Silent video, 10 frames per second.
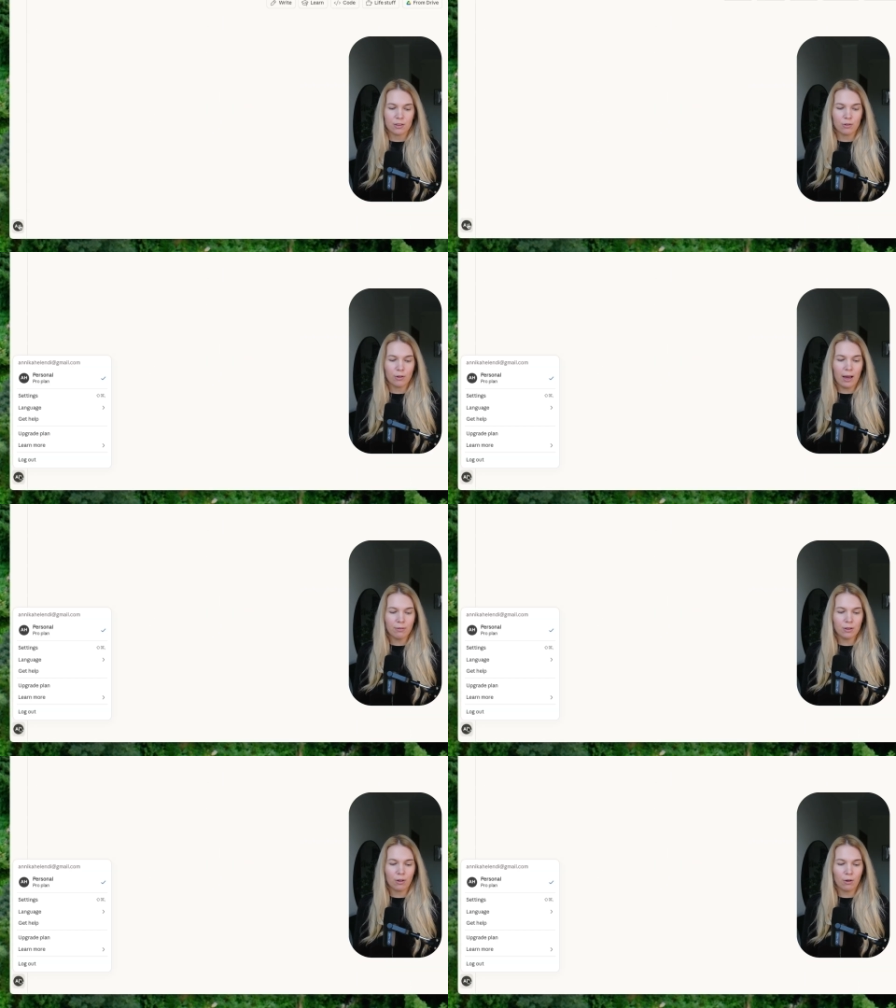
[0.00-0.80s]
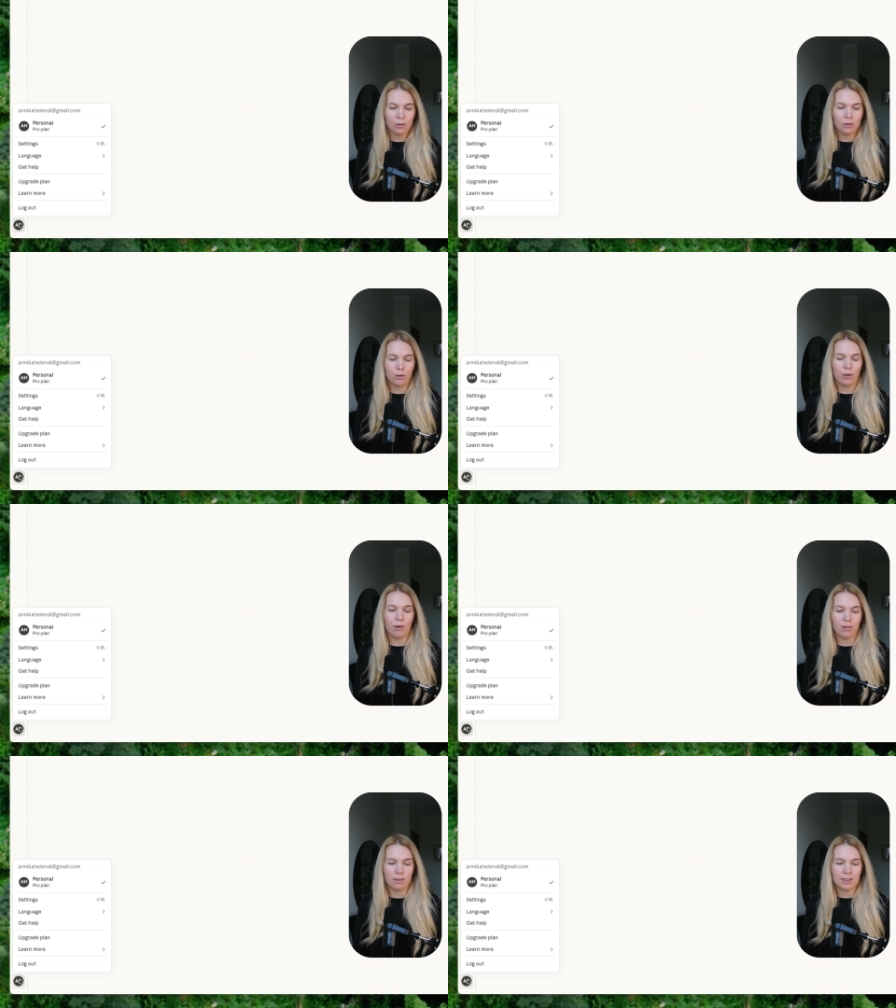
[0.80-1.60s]
So you have to go to
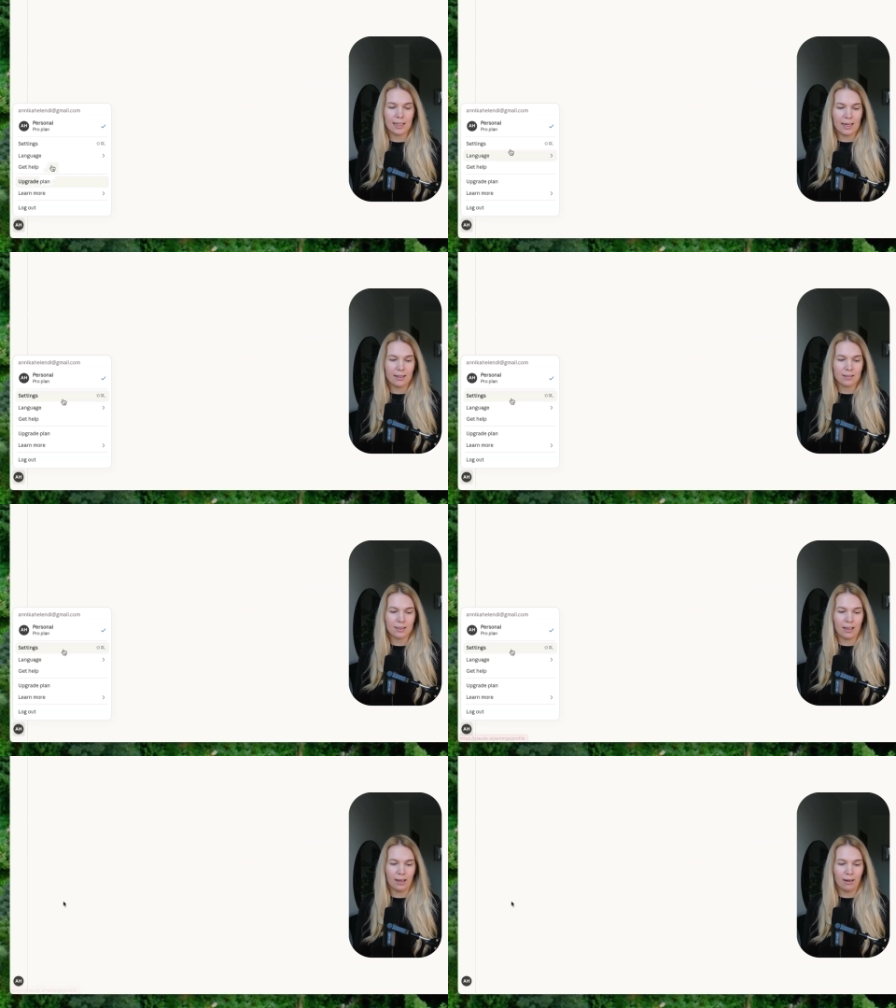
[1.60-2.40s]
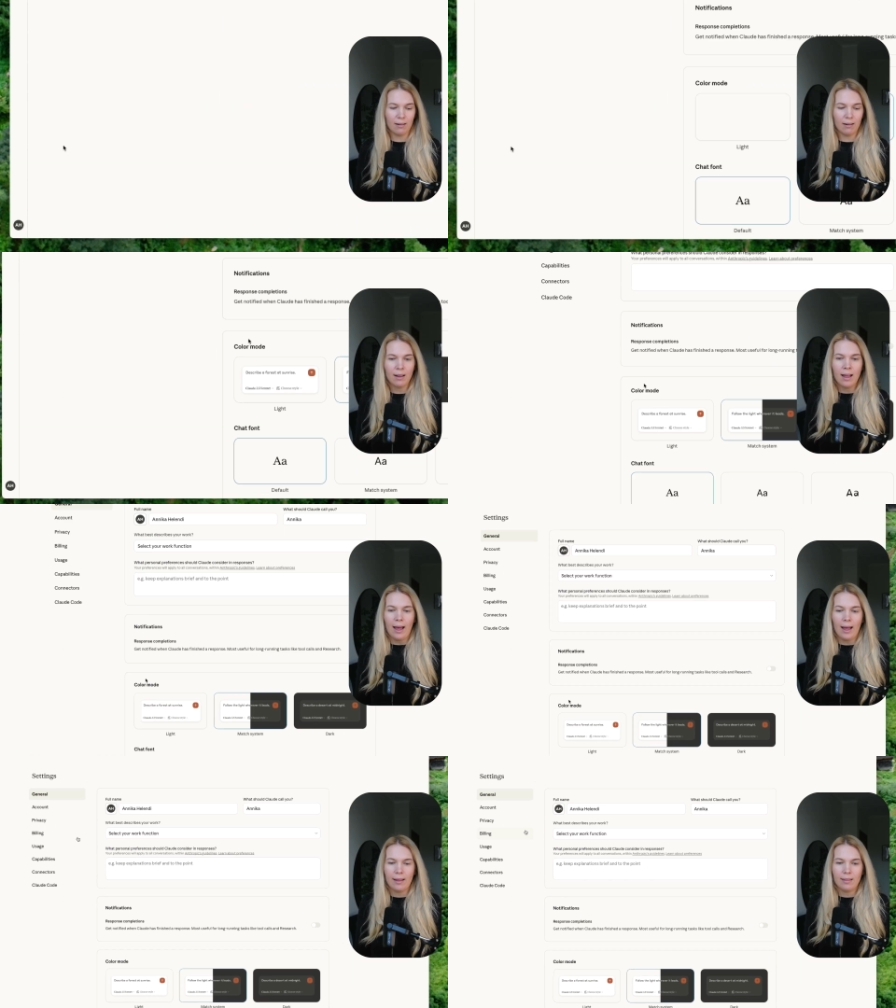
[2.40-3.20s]
your settings here,
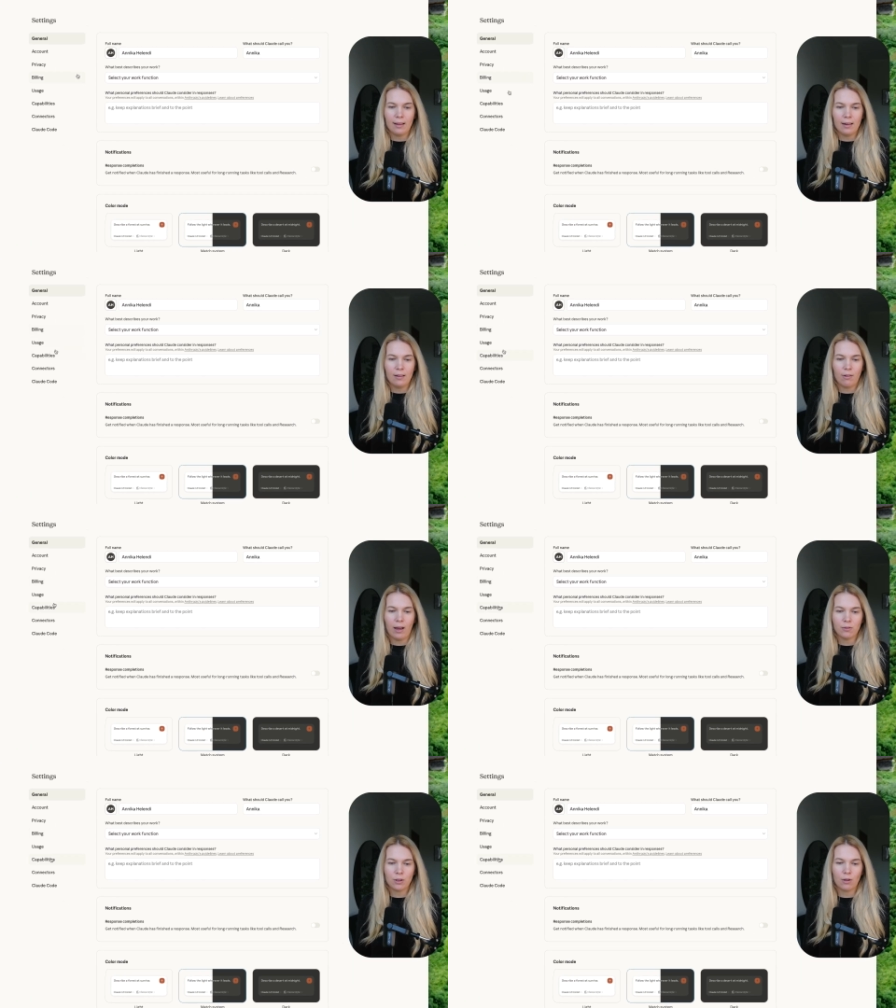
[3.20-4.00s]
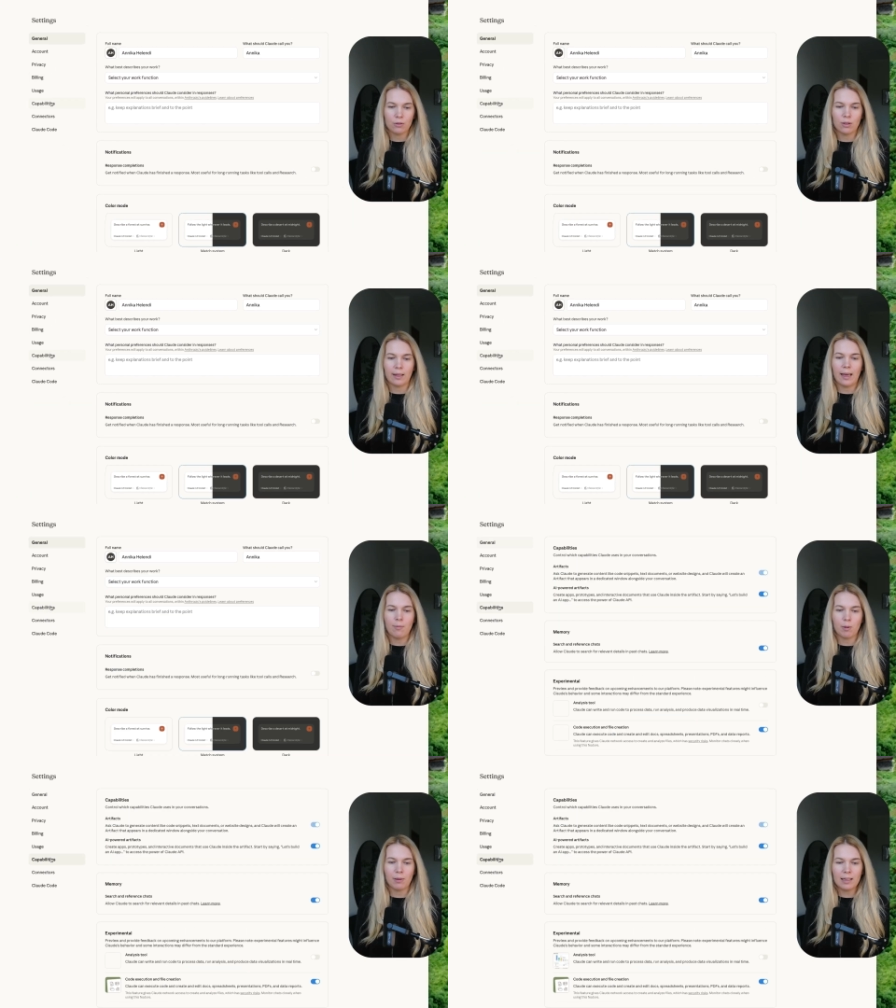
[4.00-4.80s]
and then you have to go to the
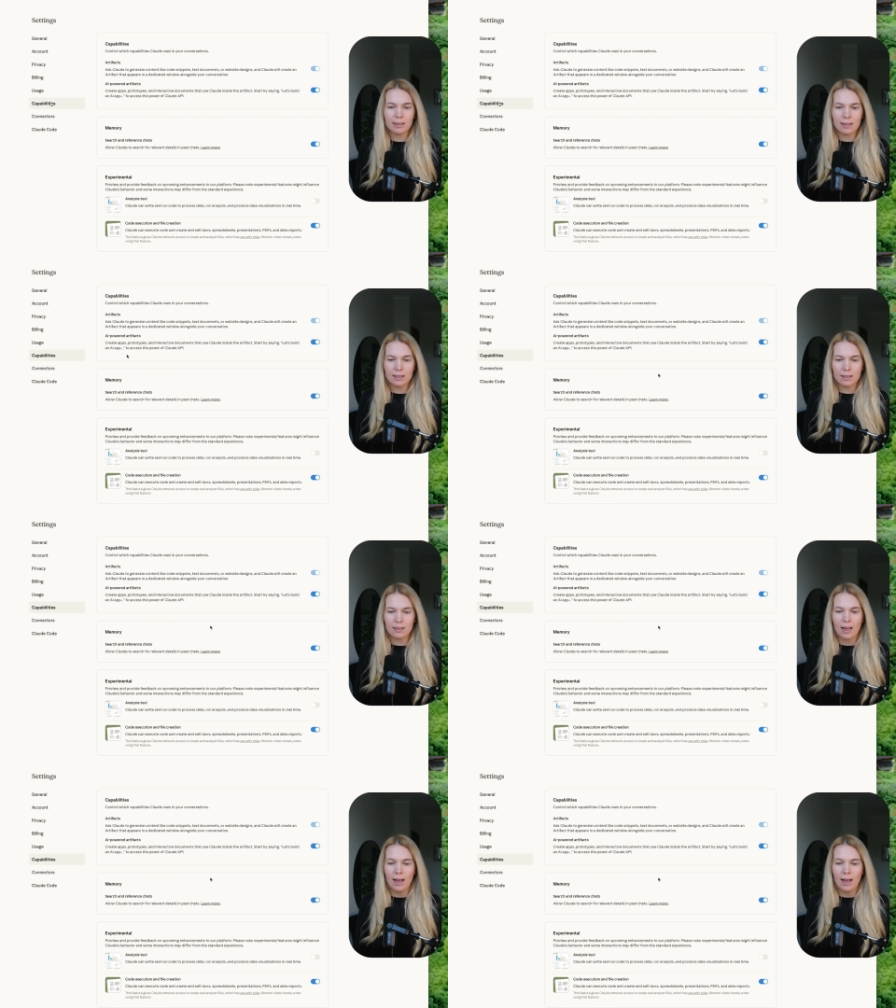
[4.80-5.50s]
capabilities.